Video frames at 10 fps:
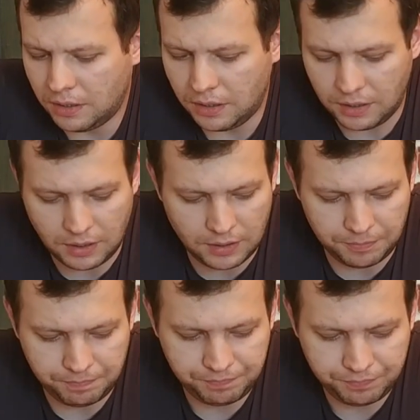I
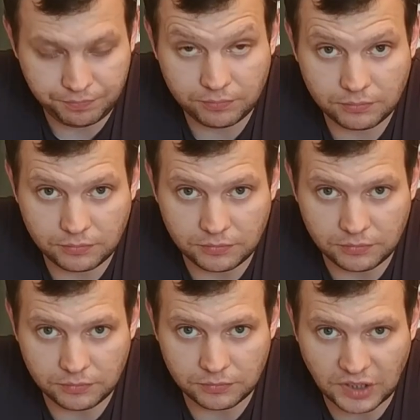
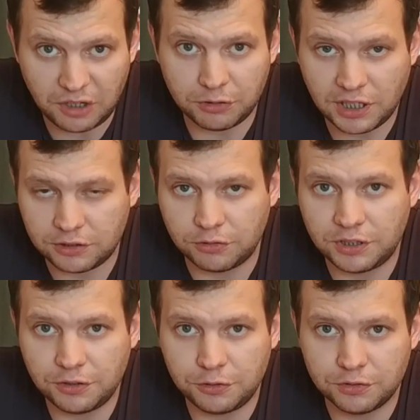would like to
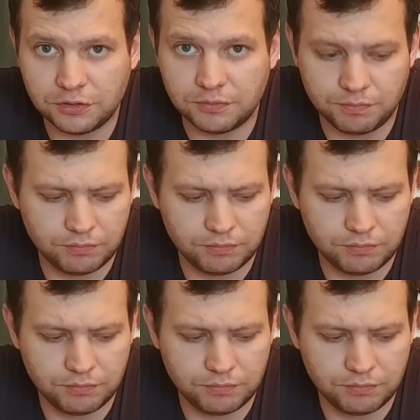tell you